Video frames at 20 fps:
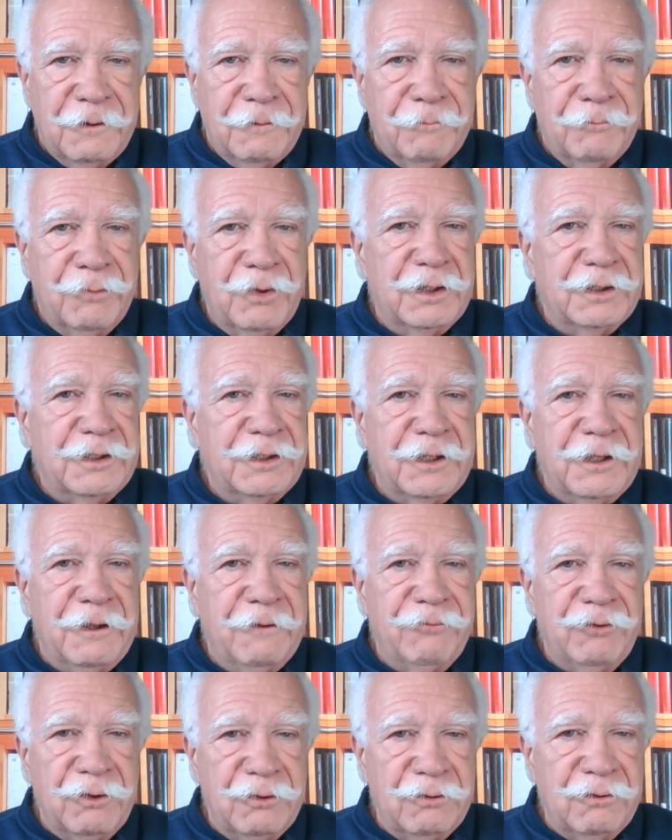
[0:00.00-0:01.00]
but
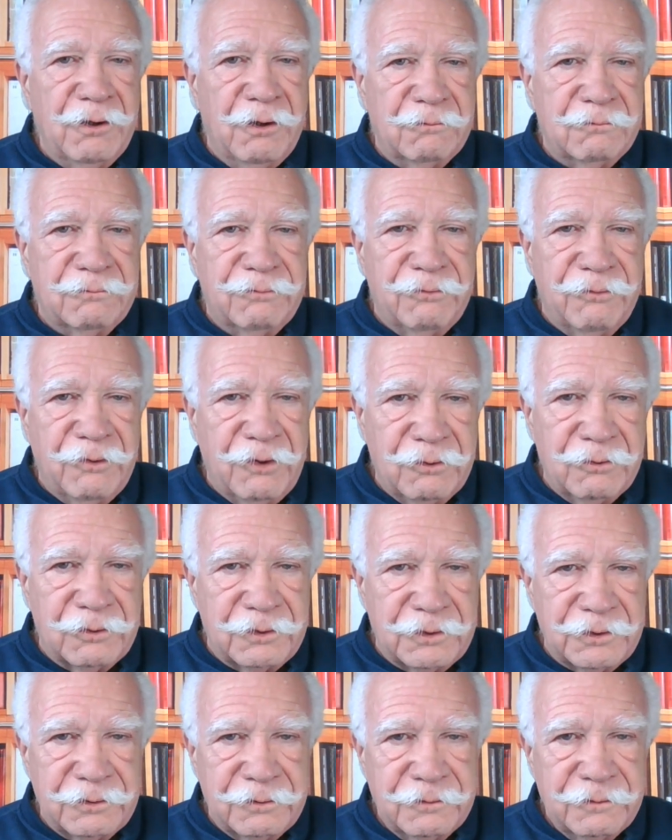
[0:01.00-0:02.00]
if you don't
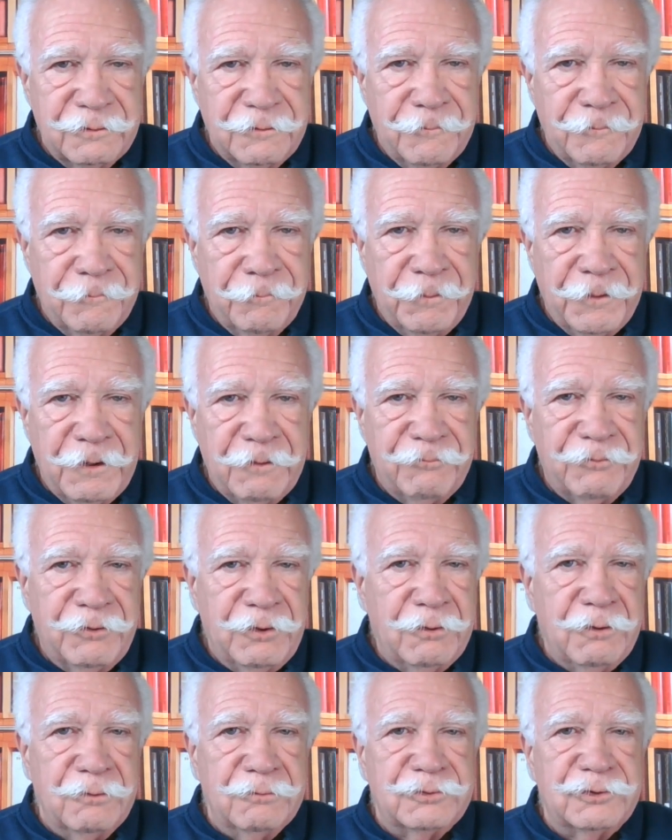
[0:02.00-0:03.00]
vote, if you
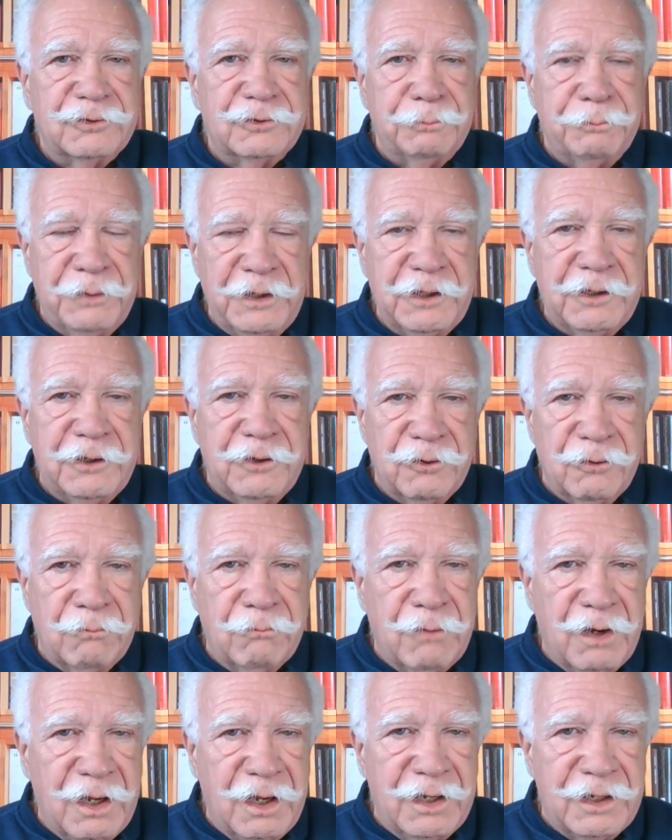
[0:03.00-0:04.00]
don't speak your
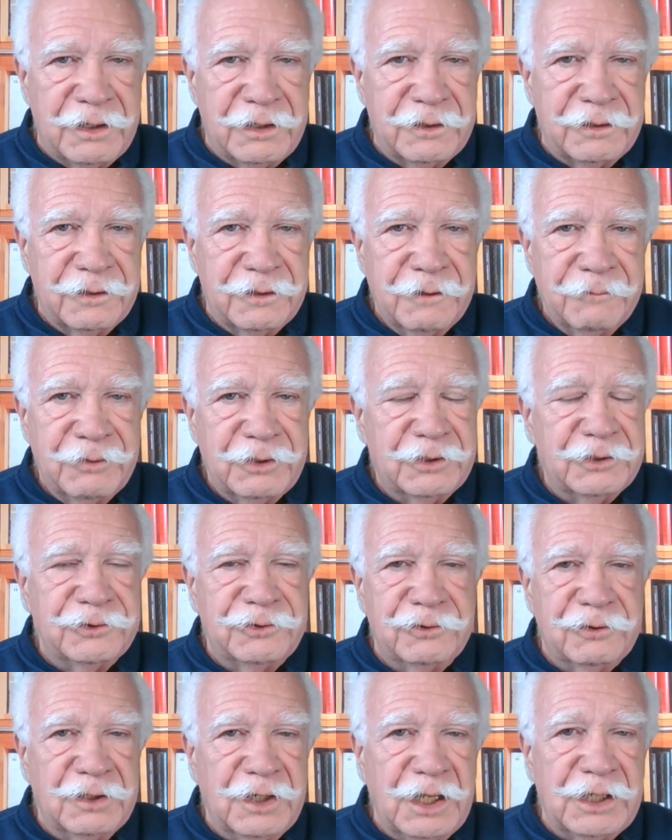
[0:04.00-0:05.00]
mind, because
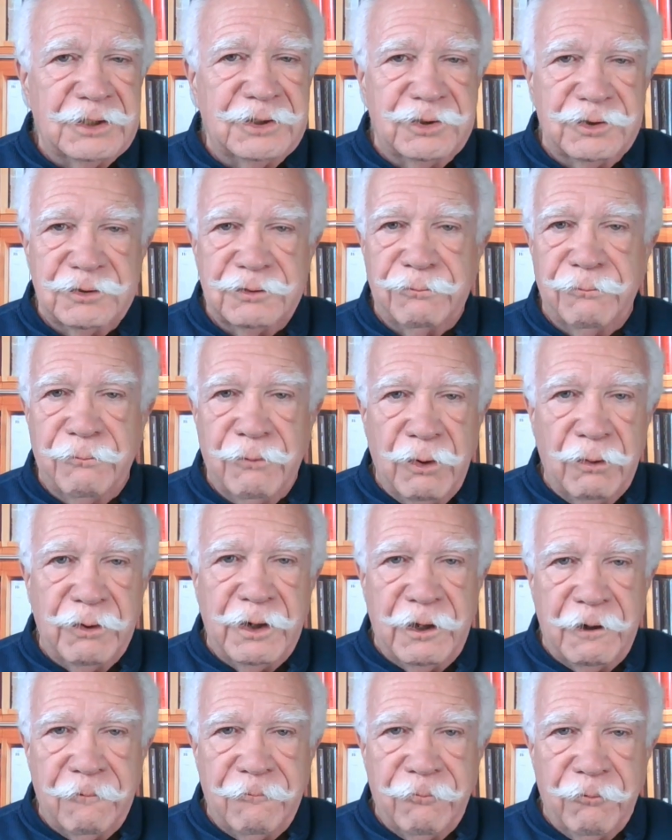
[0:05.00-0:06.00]
you're not just
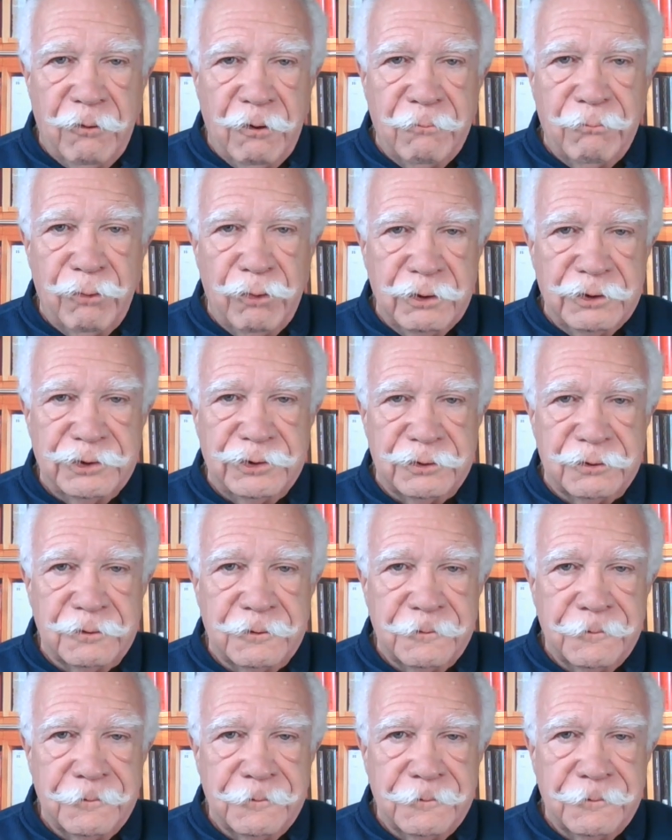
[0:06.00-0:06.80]
voting for abortion,